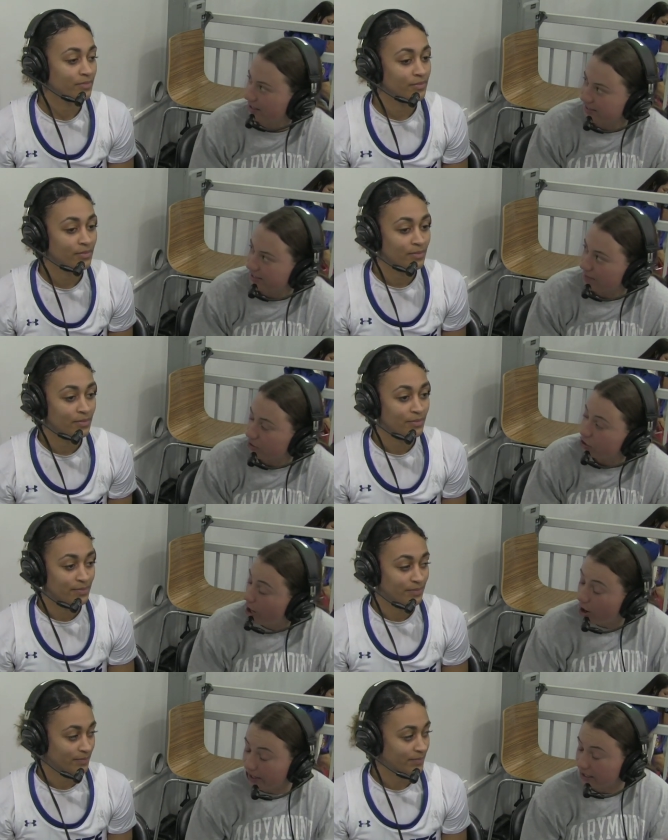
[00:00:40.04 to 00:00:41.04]
Speaker 1: this game? You
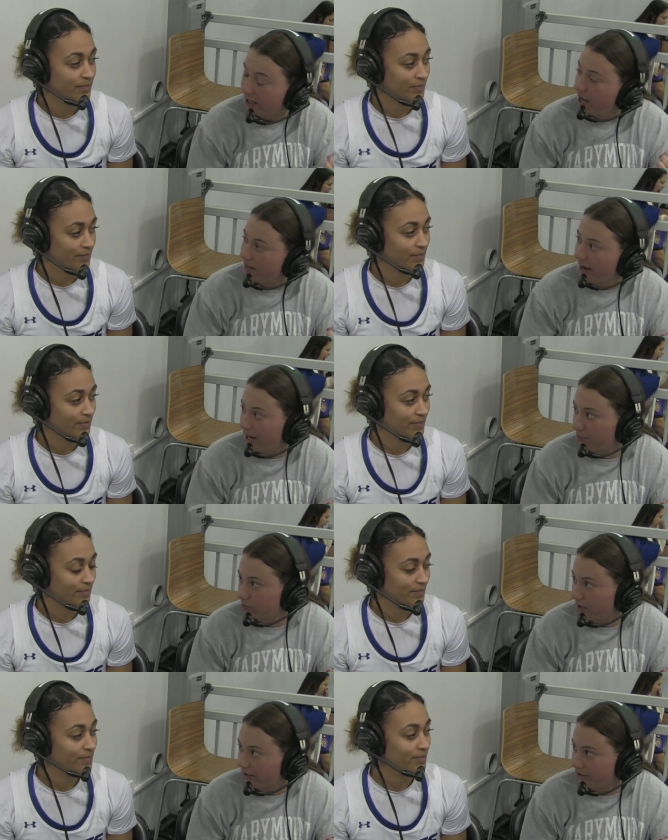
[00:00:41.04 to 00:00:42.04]
knowing that
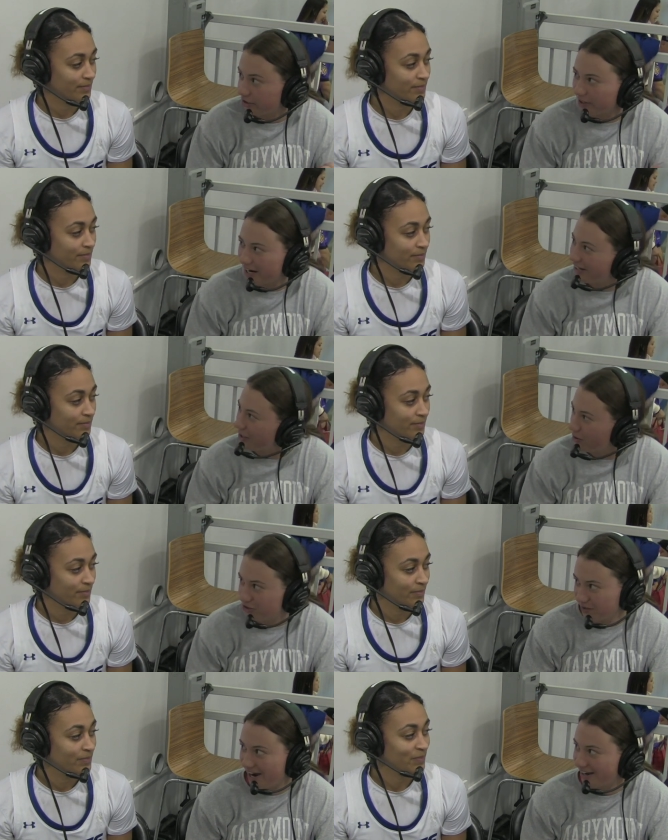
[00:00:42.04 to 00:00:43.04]
April Preller, you know, kinda
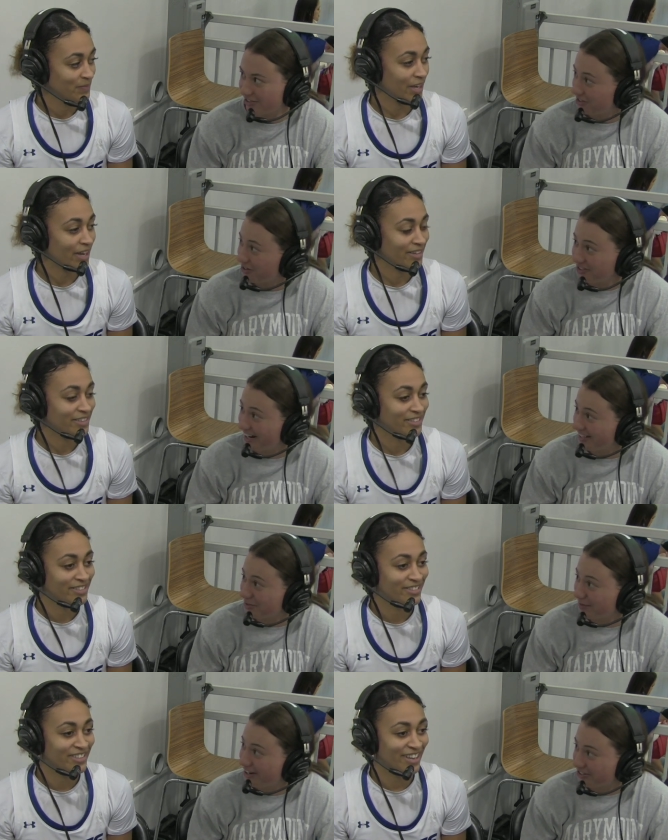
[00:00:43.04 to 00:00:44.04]
knows you guys. She yeah. knows you guys
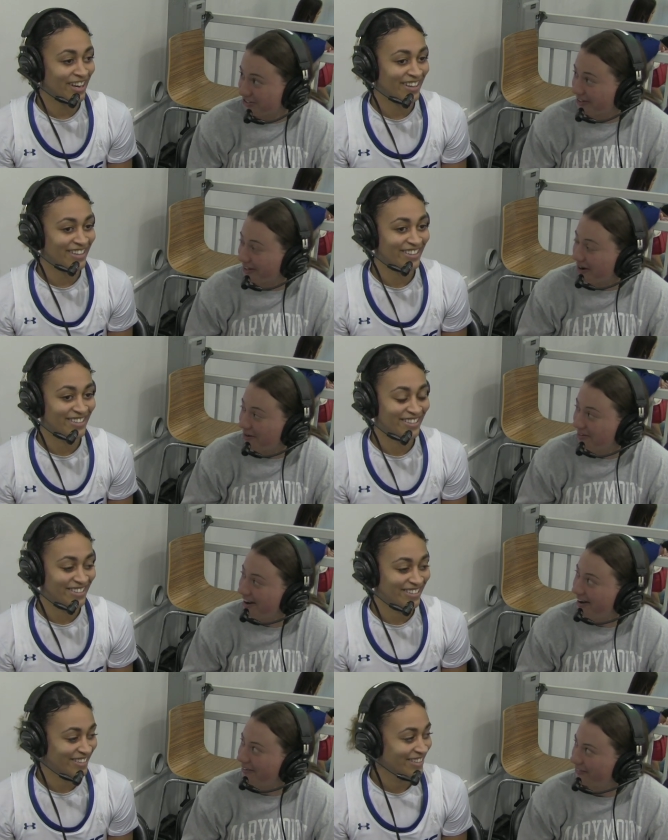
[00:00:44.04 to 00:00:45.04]
as players yeah. and you're like, oh
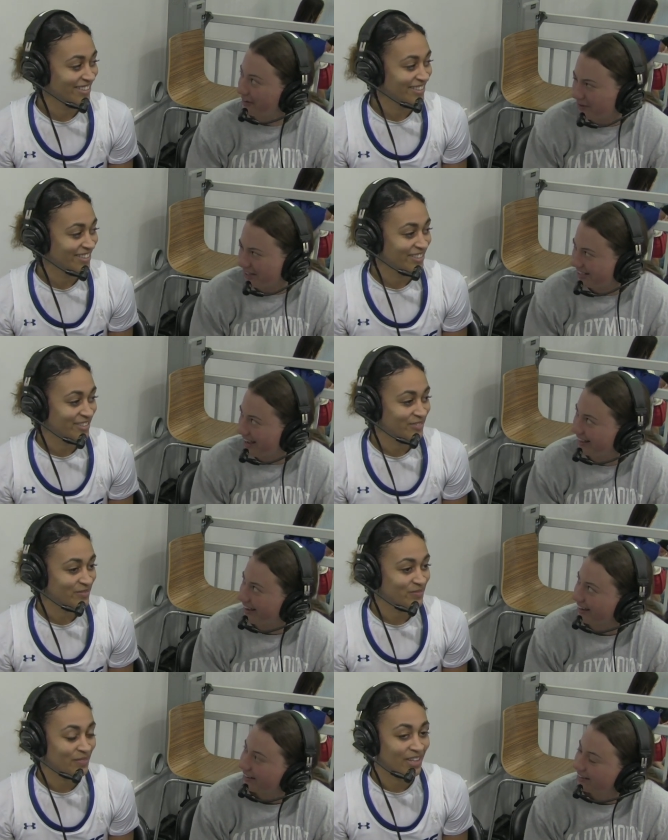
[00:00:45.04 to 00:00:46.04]
no, like what's that
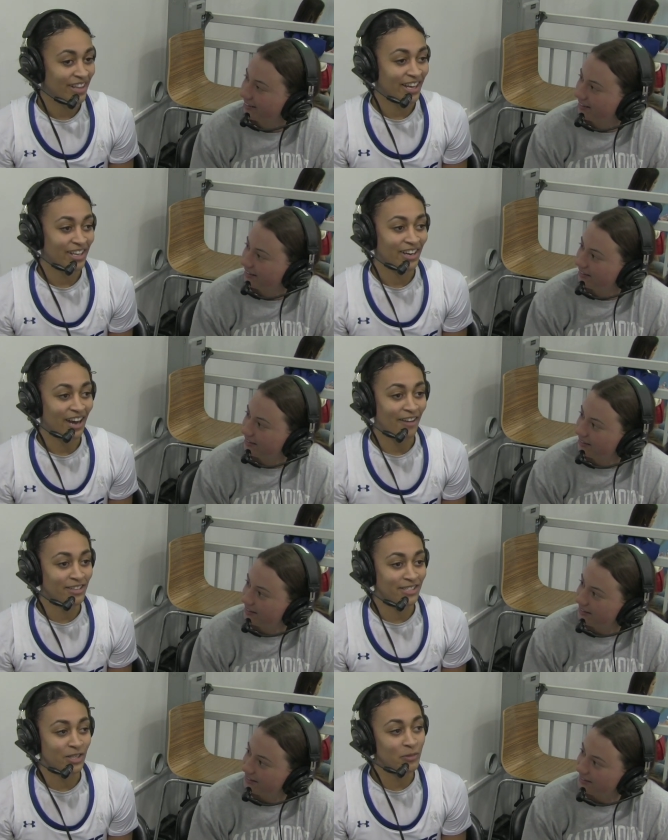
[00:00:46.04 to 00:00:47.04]
like?
Speaker 2: Like
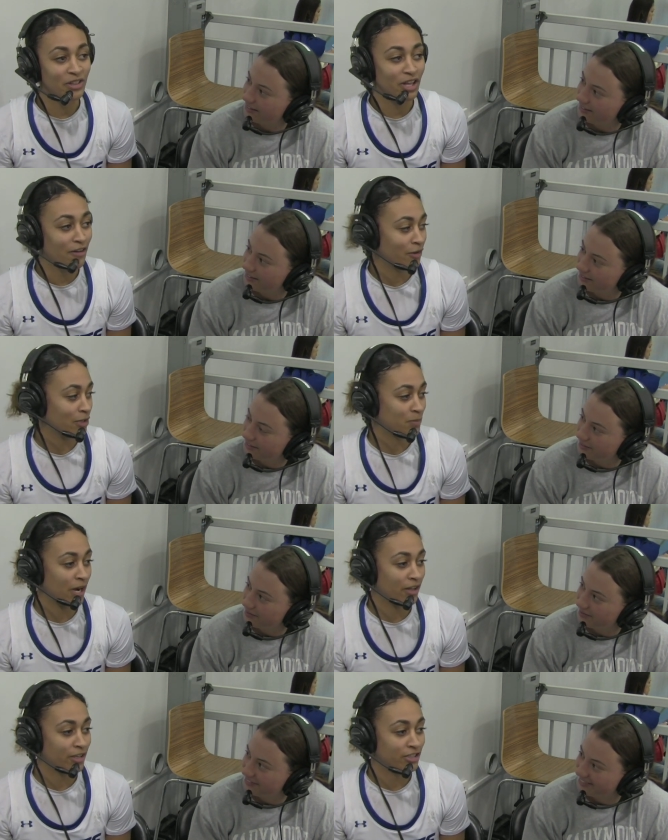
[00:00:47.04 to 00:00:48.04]
obviously we love Coach
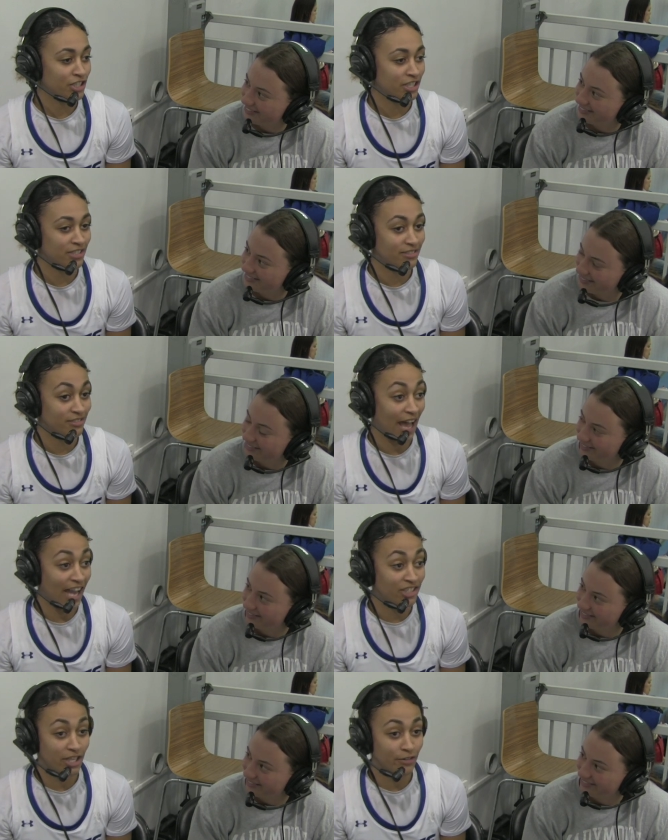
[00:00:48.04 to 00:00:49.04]
Preller. She
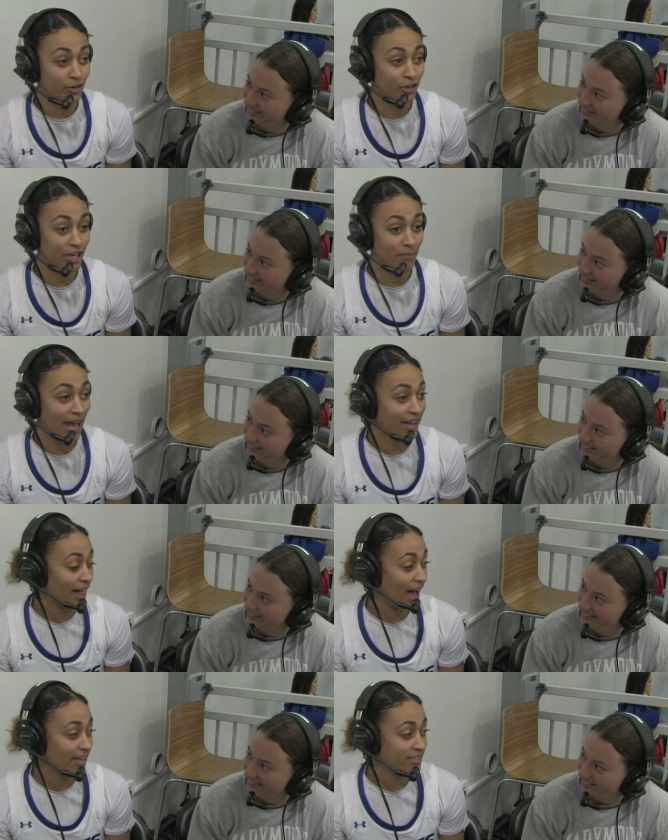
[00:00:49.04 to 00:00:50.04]
actually recruited my
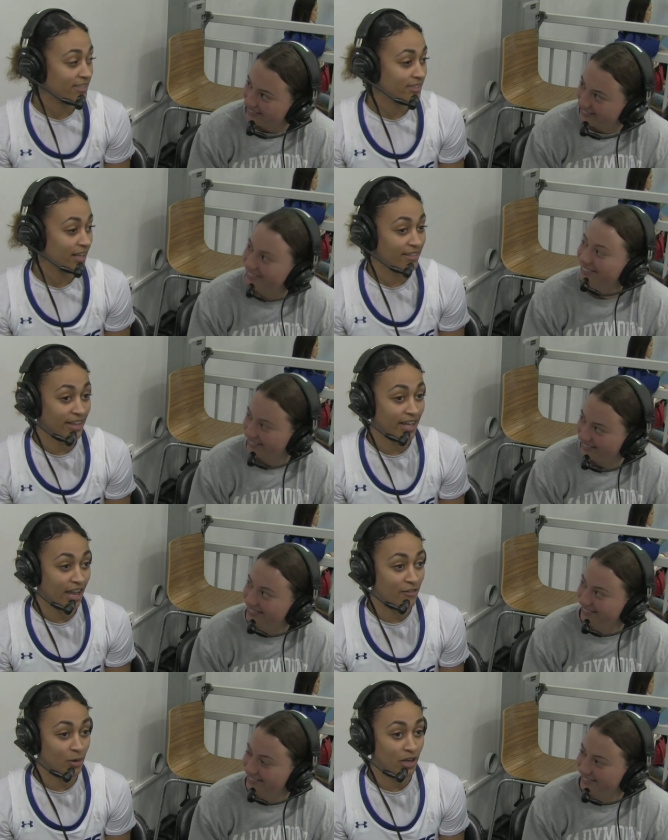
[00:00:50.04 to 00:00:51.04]
class and like
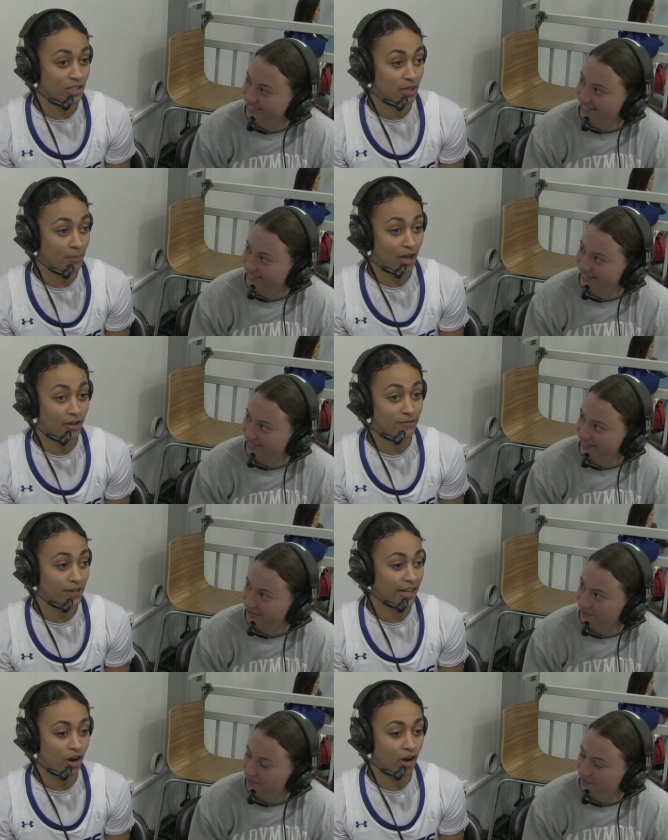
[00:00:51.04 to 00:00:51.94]
everyone else above, like